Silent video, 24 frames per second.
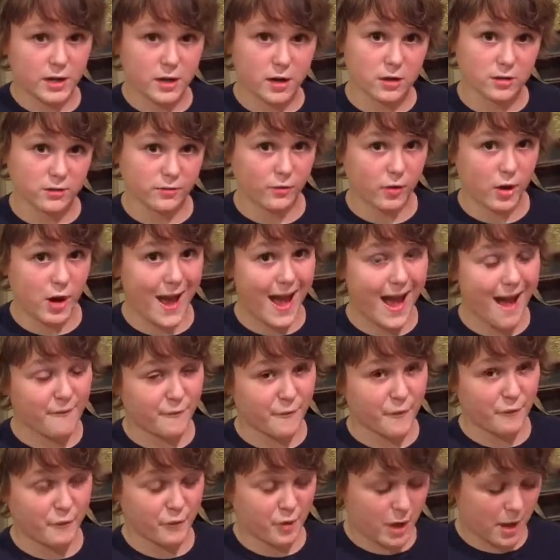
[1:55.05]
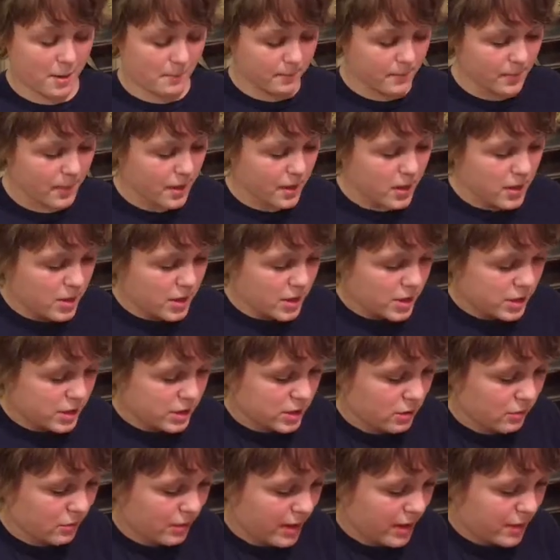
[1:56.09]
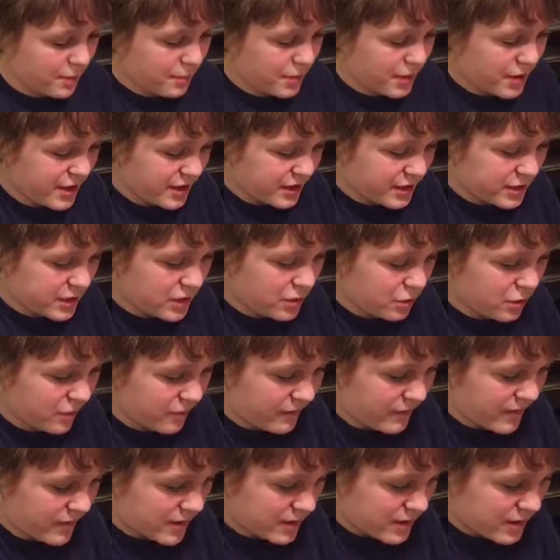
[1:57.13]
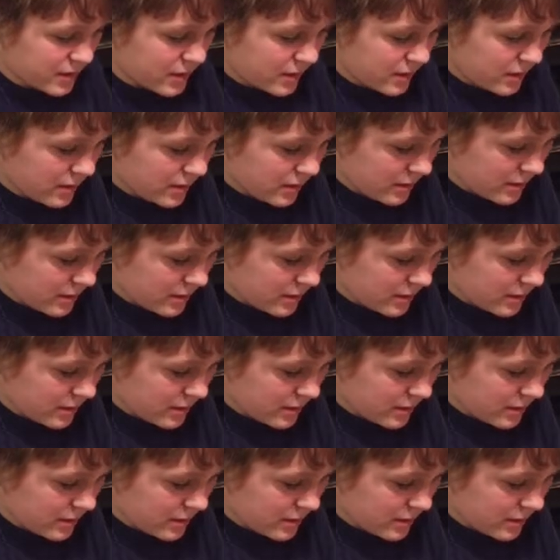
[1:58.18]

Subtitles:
it calls for 1/2 cup. So we're gonna put in 2 of these.